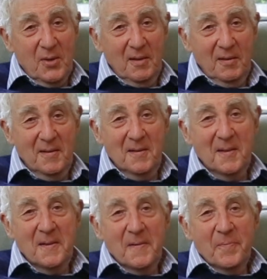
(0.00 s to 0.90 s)
well,
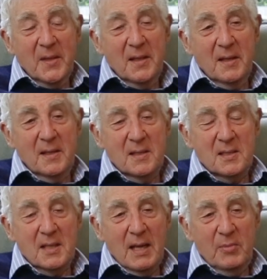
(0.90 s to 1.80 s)
that I
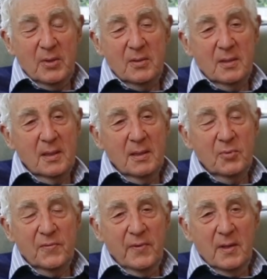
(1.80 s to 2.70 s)
stammered, and I
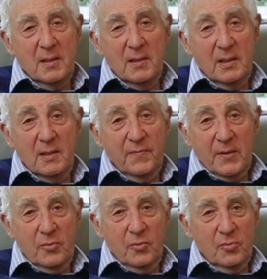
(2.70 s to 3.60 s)
would find it
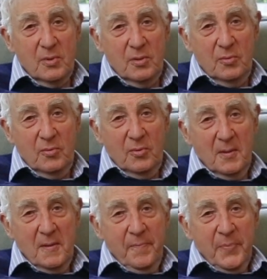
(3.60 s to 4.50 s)
difficult to
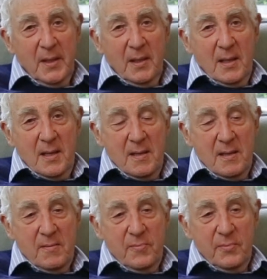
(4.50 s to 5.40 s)

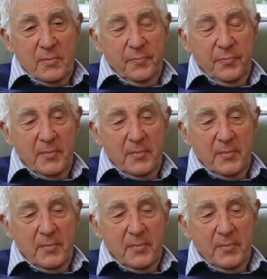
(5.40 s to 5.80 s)
um,